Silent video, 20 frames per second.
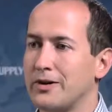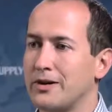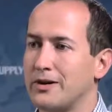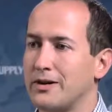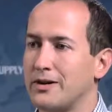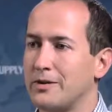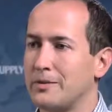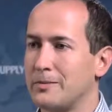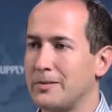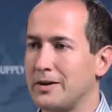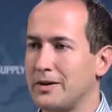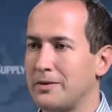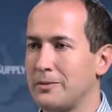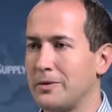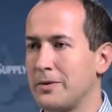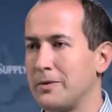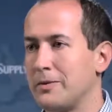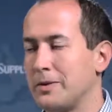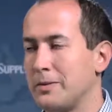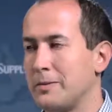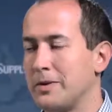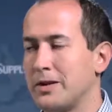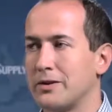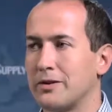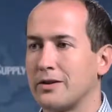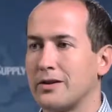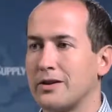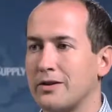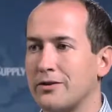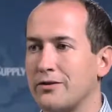and what we'd be
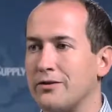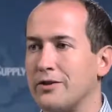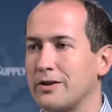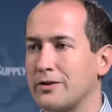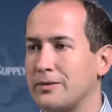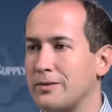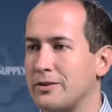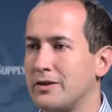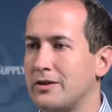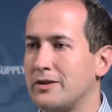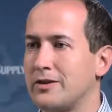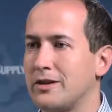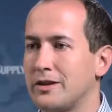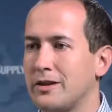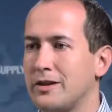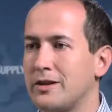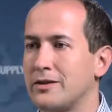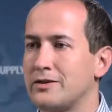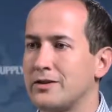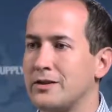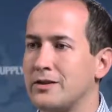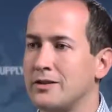looking to fix with the technology.